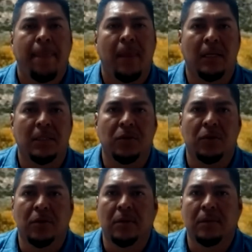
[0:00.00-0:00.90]
and
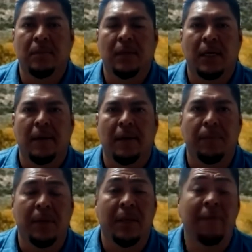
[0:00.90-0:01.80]
so
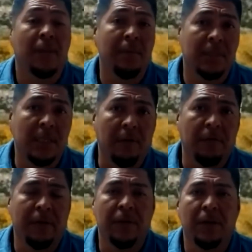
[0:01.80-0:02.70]
even themselves
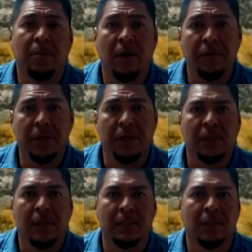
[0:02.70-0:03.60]
living in poverty
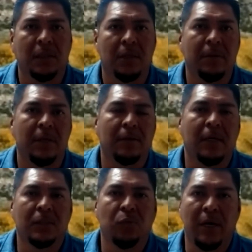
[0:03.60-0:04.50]
as a little,
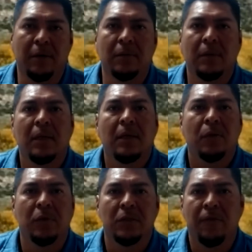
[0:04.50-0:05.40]
as well,
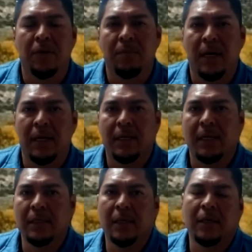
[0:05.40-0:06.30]
which Father Mike had